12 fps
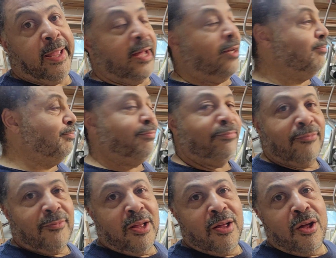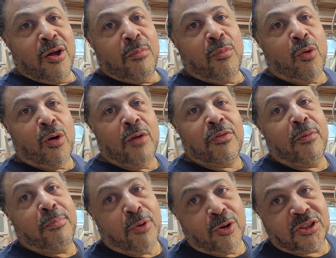Yeah. More of
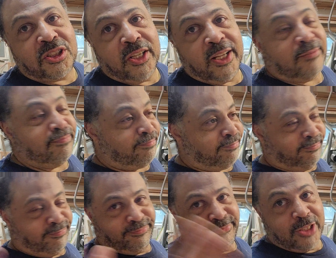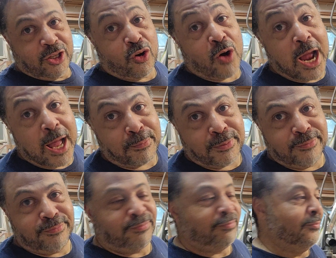the bullshit crap
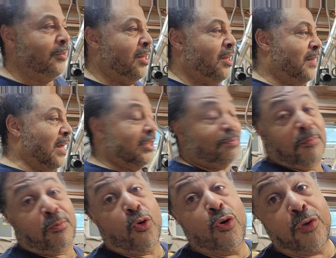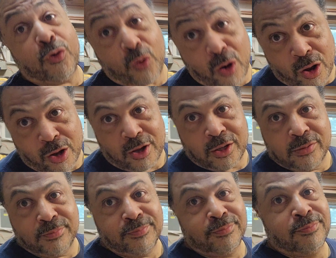that has been proven wrong
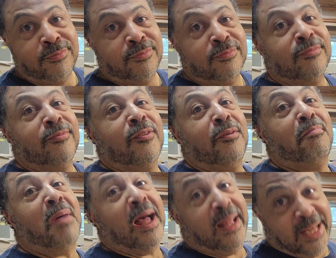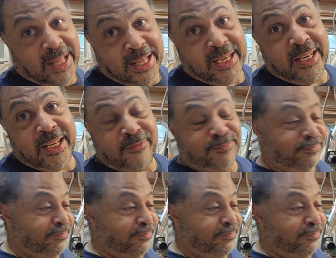by an idiot.